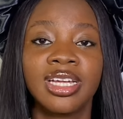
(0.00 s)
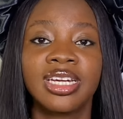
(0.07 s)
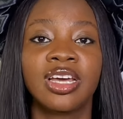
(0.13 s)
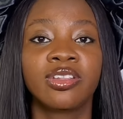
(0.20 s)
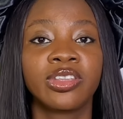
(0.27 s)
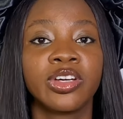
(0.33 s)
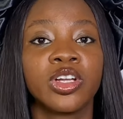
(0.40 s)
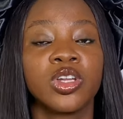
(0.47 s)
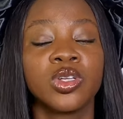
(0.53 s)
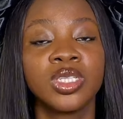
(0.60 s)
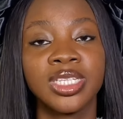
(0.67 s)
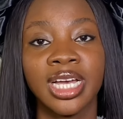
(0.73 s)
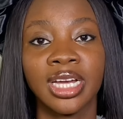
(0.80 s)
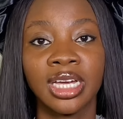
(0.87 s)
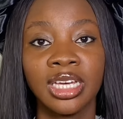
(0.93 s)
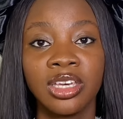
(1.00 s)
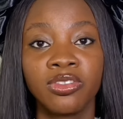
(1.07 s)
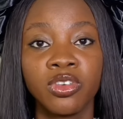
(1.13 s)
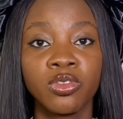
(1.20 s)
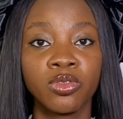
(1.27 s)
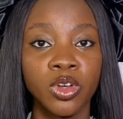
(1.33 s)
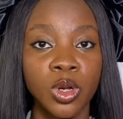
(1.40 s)
Now, the clothes that can give
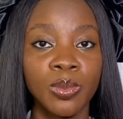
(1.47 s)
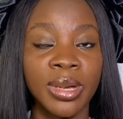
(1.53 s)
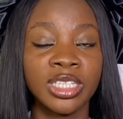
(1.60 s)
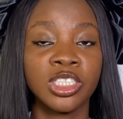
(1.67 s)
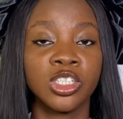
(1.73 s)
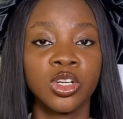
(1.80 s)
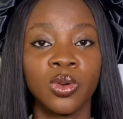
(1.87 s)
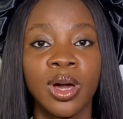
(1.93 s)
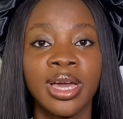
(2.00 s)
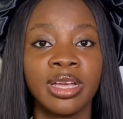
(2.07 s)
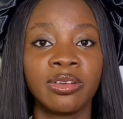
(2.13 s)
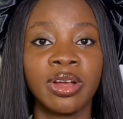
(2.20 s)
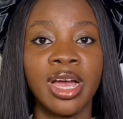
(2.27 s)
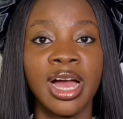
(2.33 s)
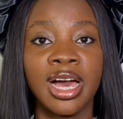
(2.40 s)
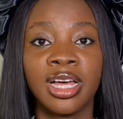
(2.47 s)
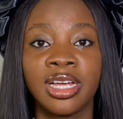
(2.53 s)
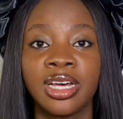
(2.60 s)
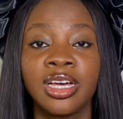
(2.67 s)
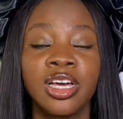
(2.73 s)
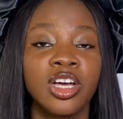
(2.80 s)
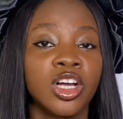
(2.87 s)
you volume at your lower area
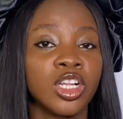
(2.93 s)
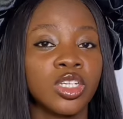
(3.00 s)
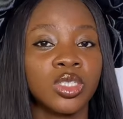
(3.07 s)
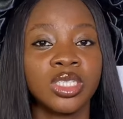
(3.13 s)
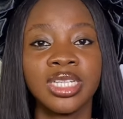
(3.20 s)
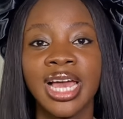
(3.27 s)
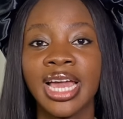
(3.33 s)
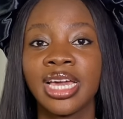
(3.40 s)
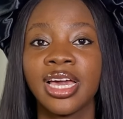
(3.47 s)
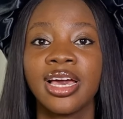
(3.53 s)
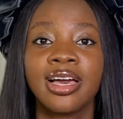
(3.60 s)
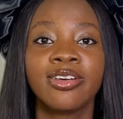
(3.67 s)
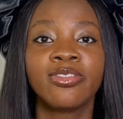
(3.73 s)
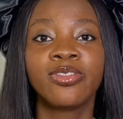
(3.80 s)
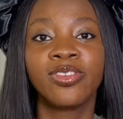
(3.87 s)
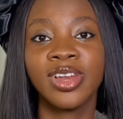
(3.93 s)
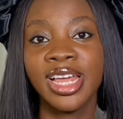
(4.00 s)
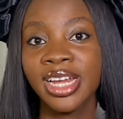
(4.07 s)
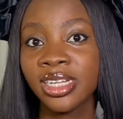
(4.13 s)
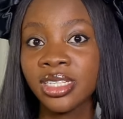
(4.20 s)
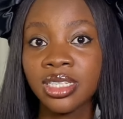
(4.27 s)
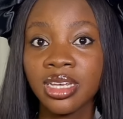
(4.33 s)
are clothes like
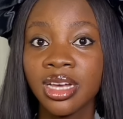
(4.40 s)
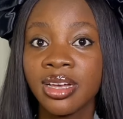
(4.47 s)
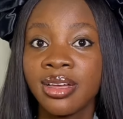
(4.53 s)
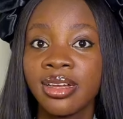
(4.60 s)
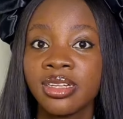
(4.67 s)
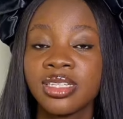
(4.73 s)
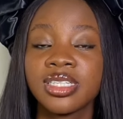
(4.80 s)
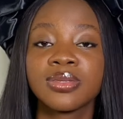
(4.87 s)
flared skirts,